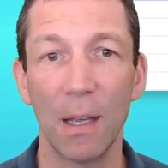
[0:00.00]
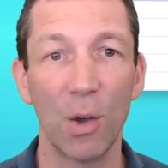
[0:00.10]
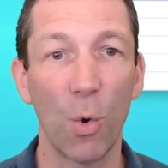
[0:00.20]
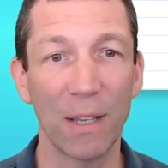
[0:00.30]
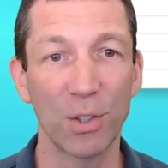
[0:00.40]

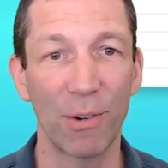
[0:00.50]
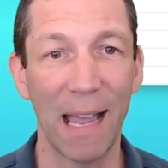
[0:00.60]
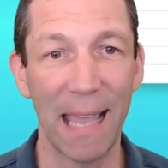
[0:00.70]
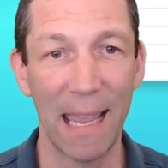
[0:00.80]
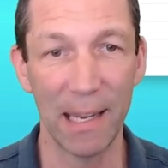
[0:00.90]
all oh, right, uh, sorry,
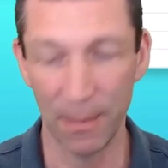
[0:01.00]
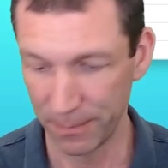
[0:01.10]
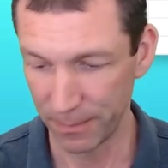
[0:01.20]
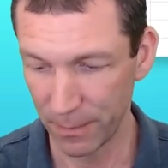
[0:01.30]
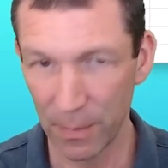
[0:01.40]
and A,
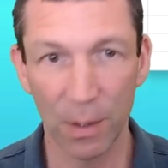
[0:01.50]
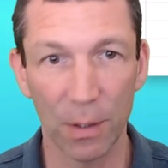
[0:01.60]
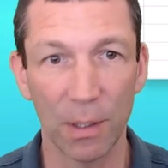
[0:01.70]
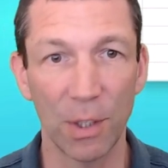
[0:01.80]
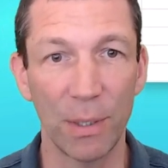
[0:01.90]

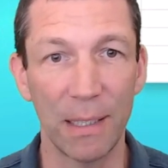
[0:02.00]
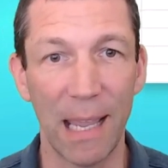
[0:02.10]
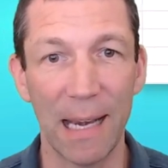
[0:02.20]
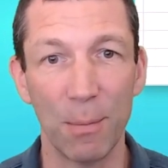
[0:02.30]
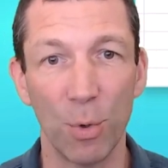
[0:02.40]
don't need
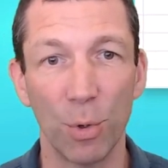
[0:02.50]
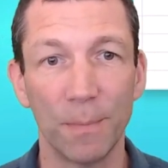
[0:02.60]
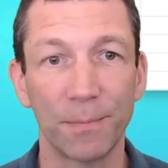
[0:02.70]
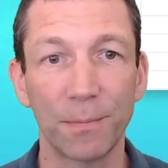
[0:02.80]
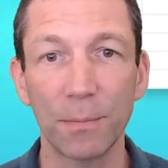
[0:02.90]
A anymore.
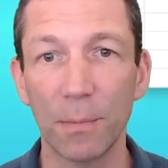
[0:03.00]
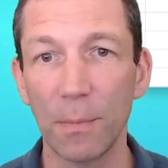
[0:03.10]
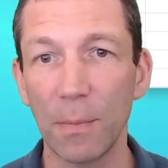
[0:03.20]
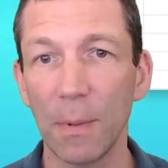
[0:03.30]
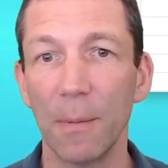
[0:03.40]

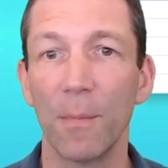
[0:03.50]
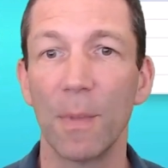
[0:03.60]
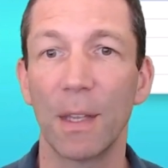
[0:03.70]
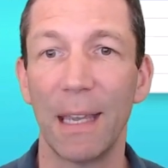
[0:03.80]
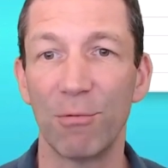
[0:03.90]

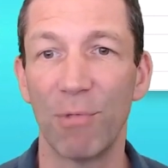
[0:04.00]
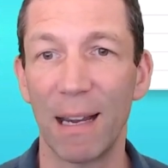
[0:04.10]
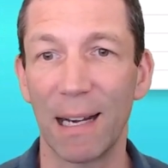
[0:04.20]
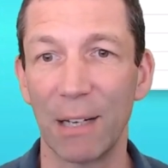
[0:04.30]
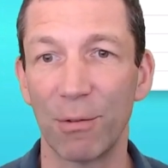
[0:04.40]
Okay,
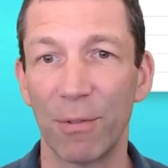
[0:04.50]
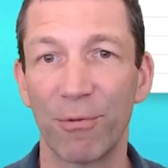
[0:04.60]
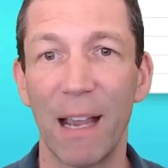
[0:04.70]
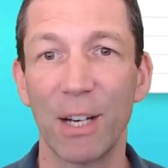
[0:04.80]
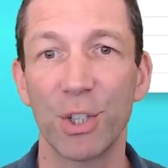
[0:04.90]
right-click,
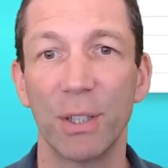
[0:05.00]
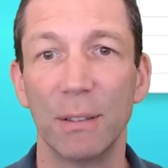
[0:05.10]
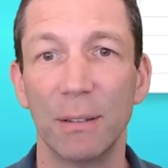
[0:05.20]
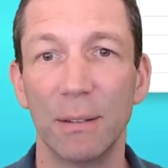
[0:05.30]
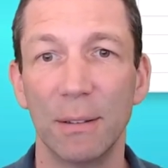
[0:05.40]
refresh,
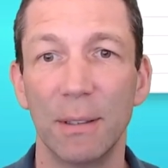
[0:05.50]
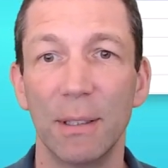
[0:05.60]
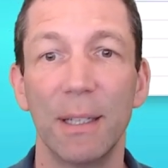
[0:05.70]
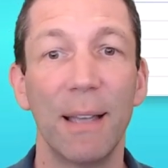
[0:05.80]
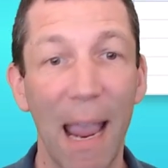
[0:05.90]

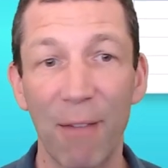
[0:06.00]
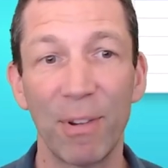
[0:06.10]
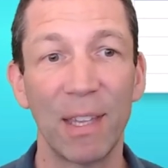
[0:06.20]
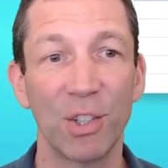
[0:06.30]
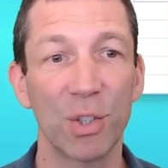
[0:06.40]

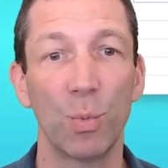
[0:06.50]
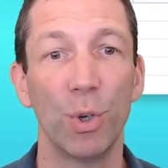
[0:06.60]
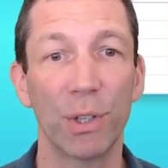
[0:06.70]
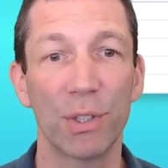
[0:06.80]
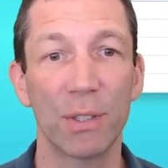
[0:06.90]
everything just
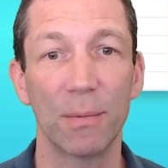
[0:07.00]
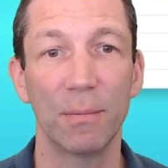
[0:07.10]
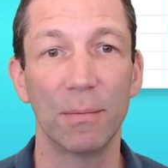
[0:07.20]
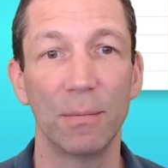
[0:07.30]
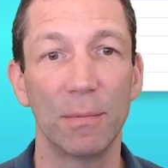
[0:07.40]
works,
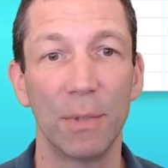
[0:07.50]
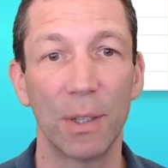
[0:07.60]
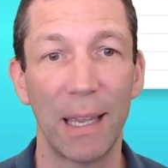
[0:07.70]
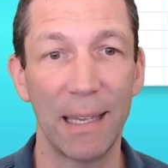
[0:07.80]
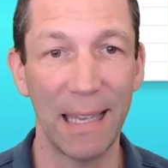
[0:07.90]

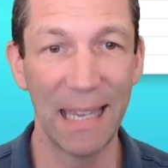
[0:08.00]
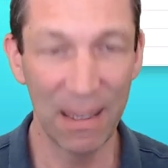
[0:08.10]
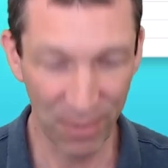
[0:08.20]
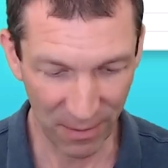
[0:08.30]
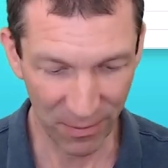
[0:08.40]
okay?
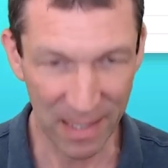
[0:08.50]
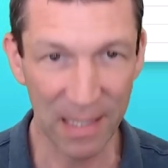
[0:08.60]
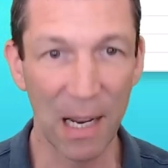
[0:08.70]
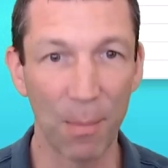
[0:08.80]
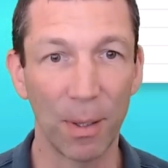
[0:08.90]
Even if there's a
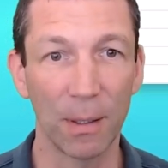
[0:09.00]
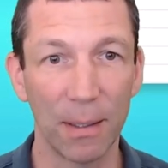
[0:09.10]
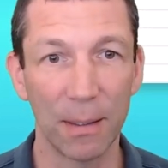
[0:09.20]
double